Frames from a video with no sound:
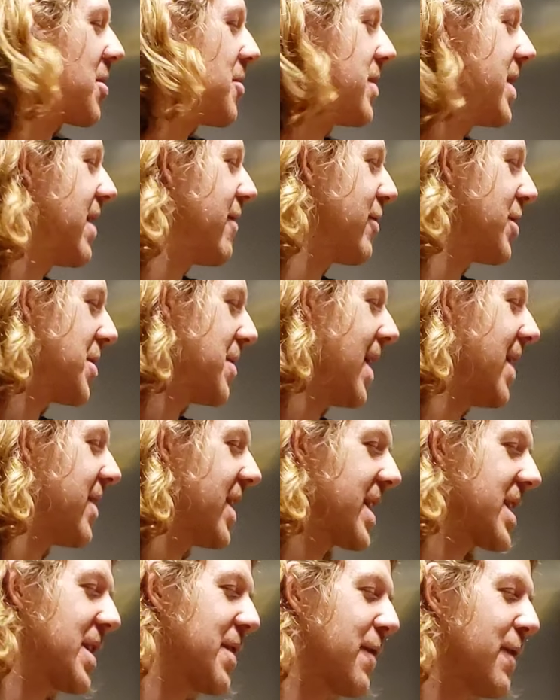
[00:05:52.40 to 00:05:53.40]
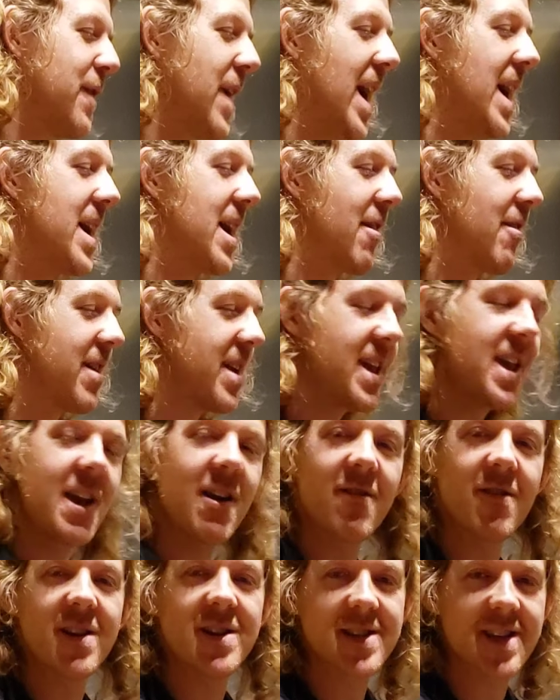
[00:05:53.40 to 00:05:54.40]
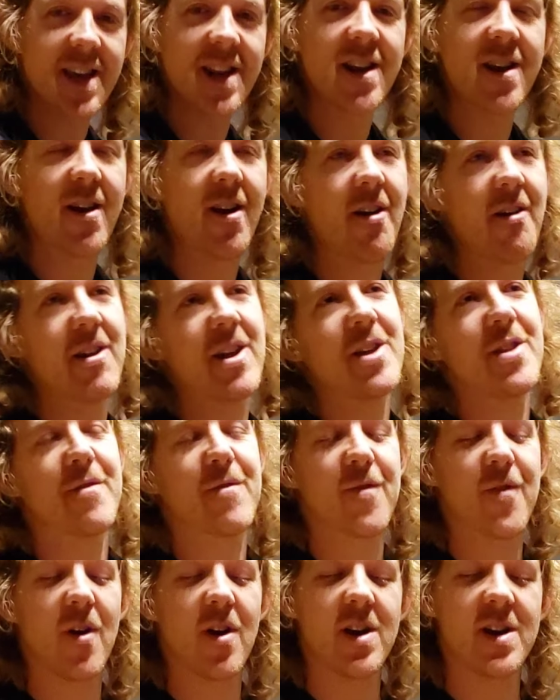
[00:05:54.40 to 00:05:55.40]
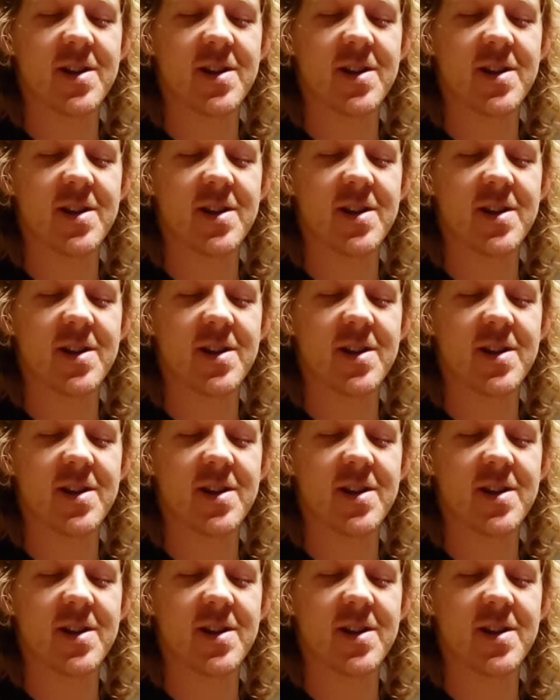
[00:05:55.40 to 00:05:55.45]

or whatever. You had like this fat area here and a skinny area in the front,